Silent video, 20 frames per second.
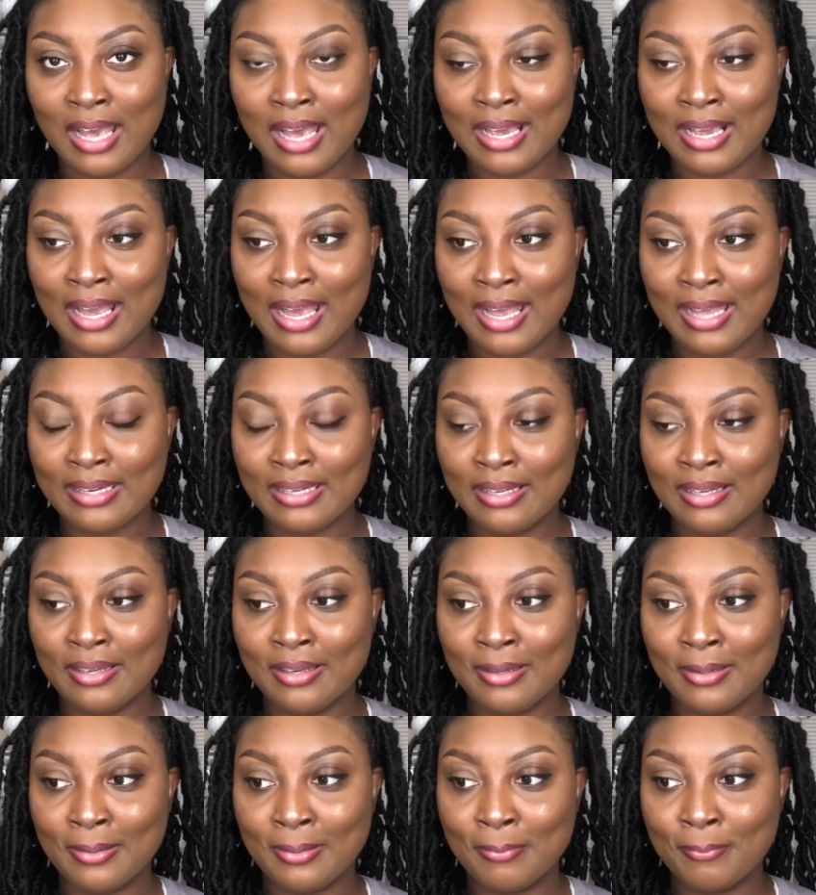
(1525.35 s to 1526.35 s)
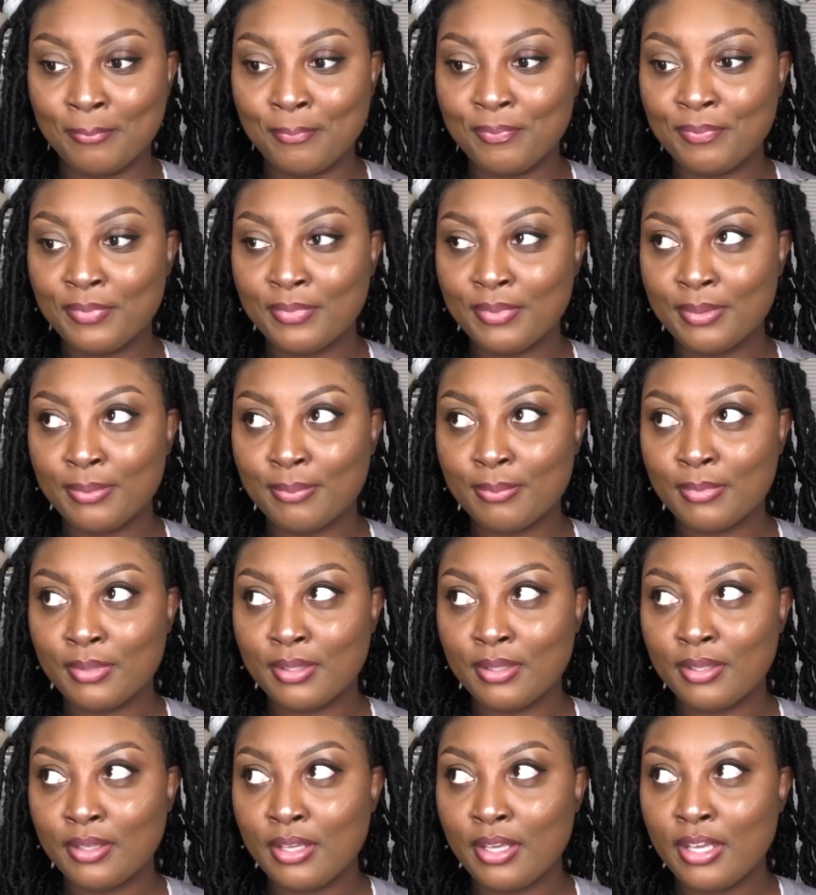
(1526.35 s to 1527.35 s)
I got um,
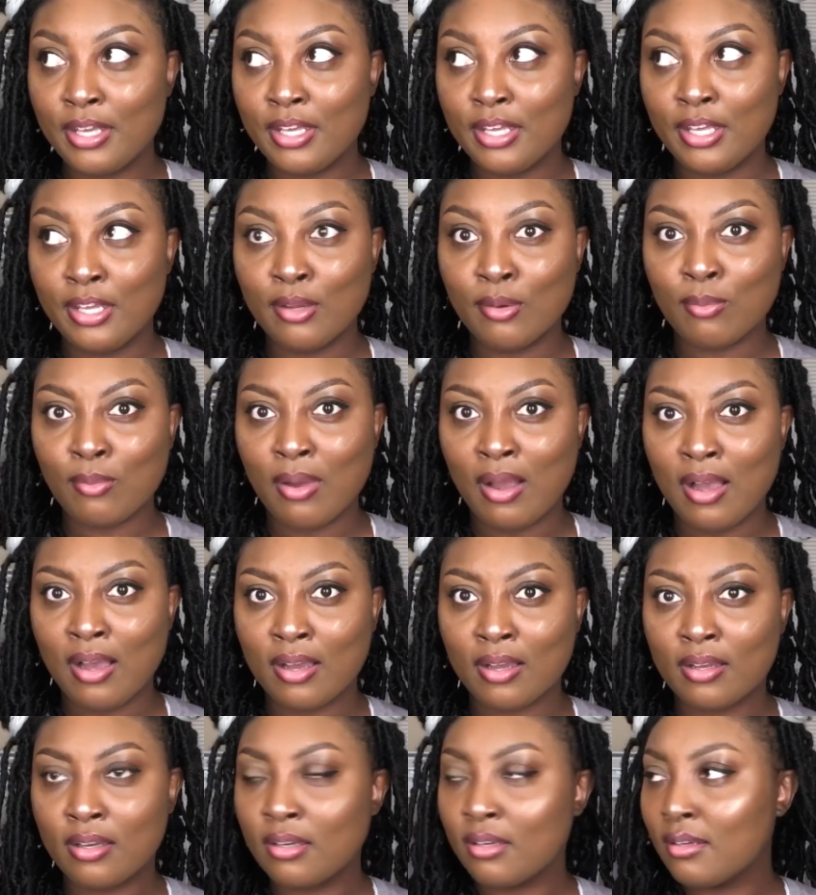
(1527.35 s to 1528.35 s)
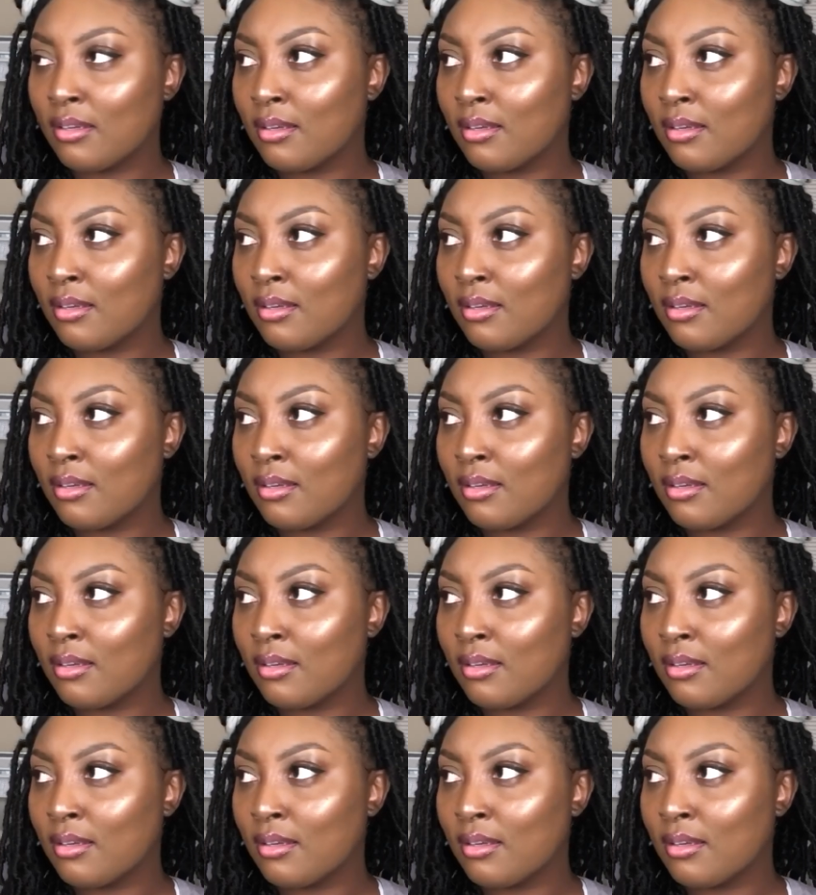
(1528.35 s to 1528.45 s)
Iraq.